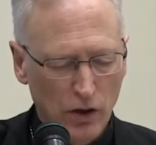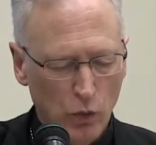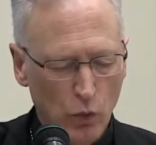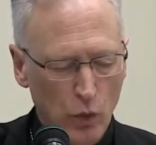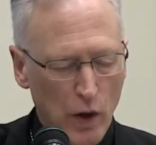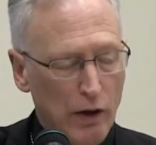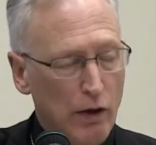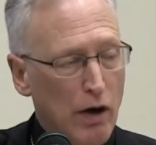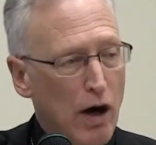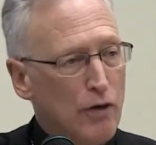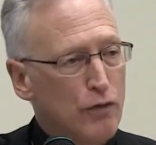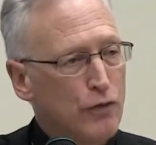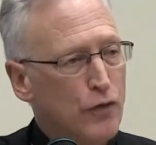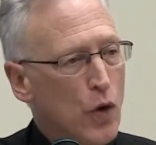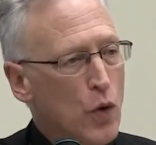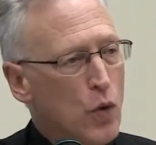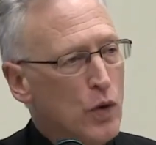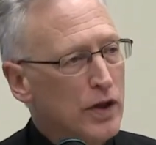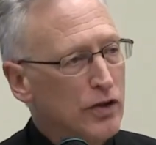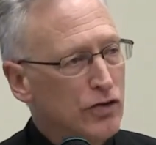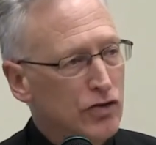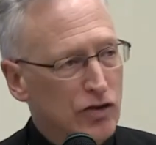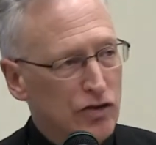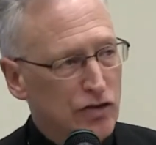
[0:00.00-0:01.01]
where our
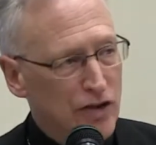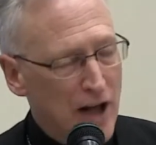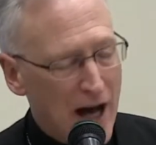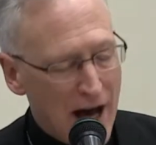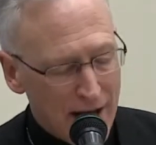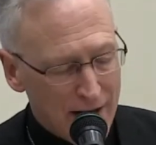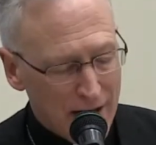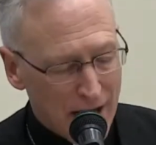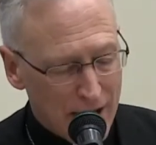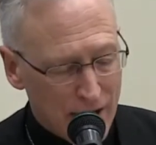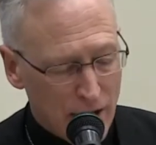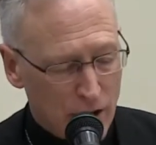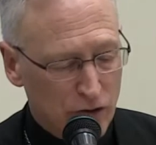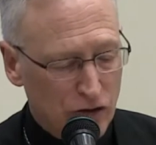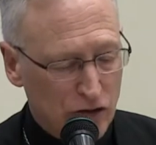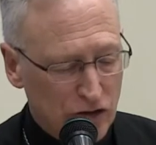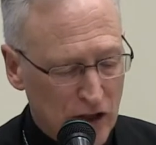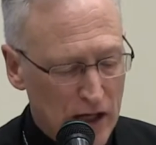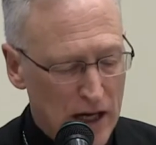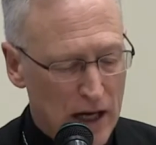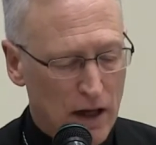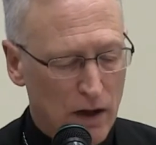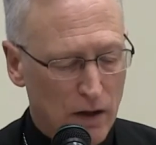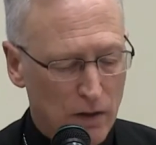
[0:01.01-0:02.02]
focus is not on
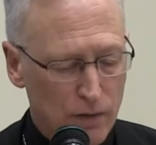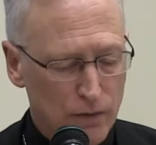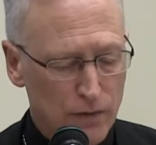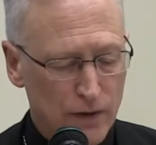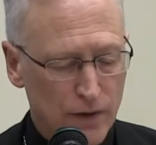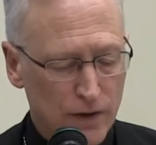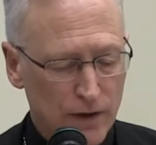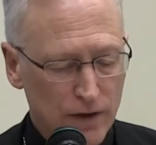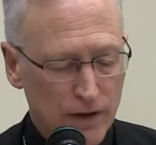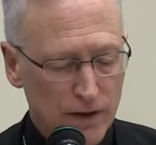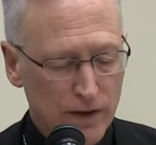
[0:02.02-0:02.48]
ourselves,